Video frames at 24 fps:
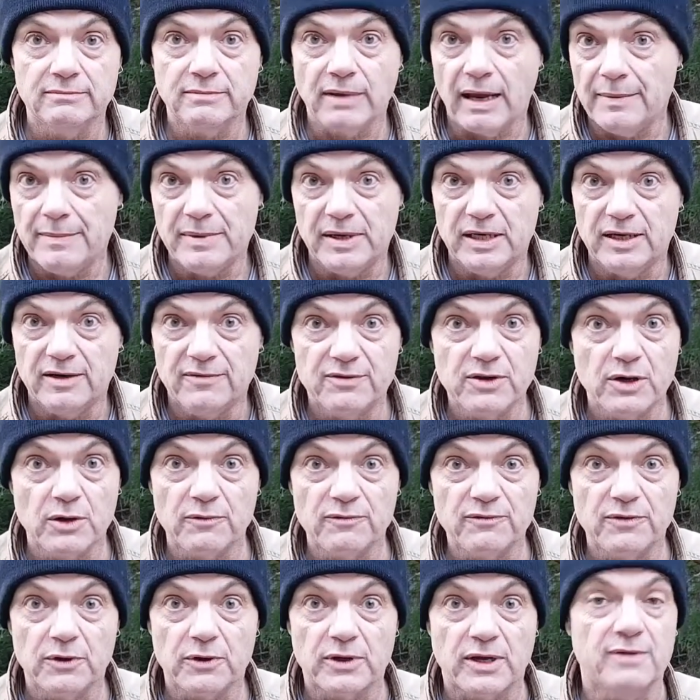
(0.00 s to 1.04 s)
I mean, if you don't
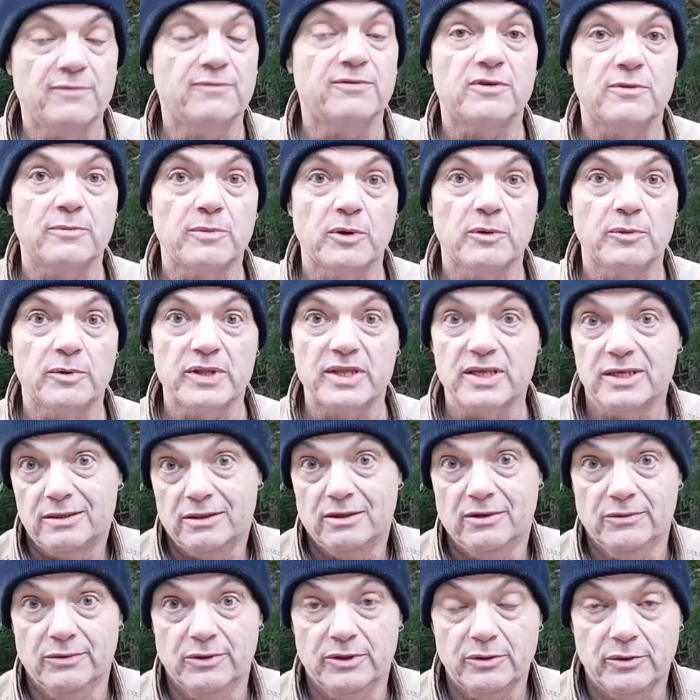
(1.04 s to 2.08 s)
feel comfortable with it,
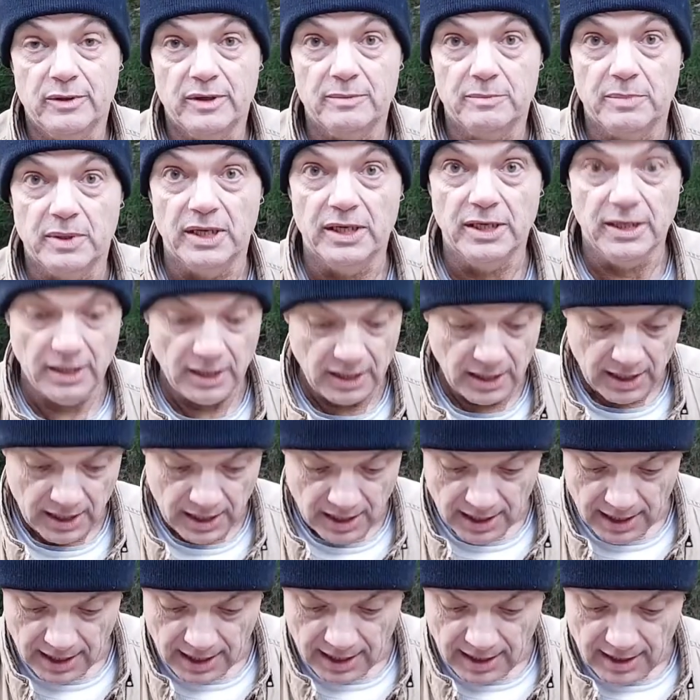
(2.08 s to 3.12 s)
don't do it. But
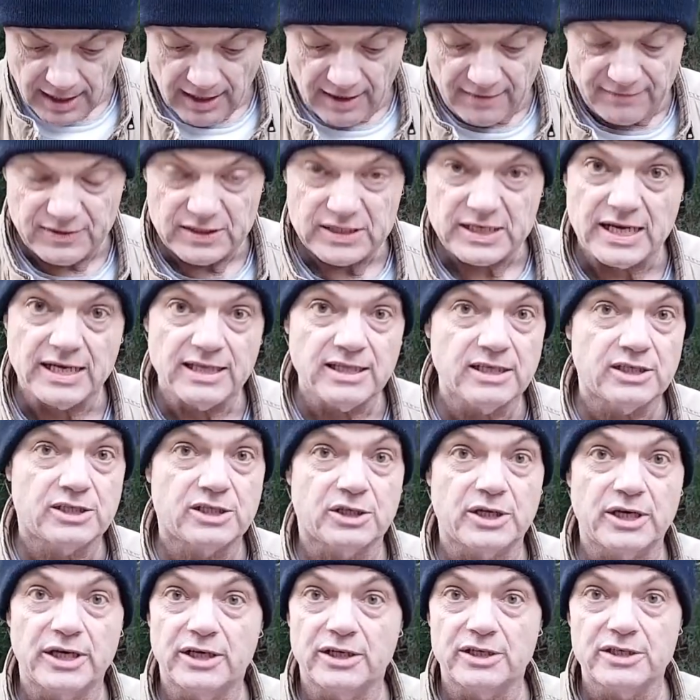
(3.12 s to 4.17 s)
if you take the
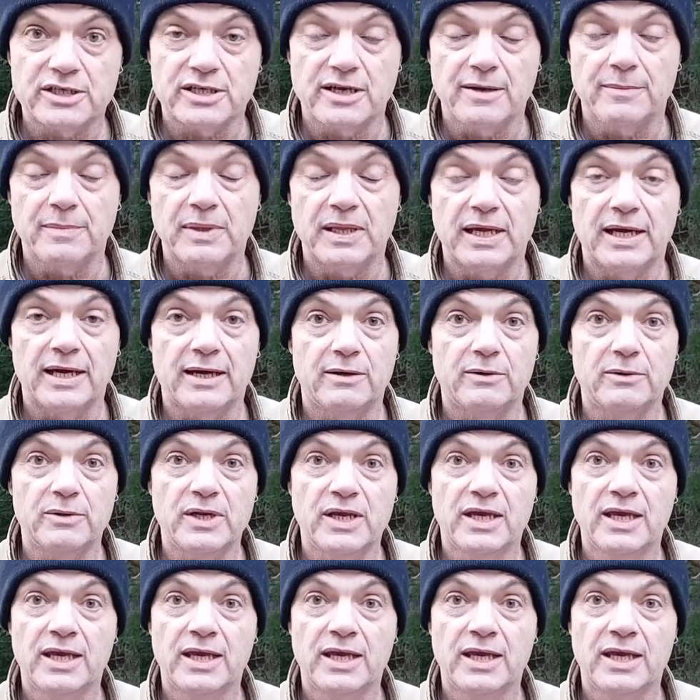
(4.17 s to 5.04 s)
trigger assembly out,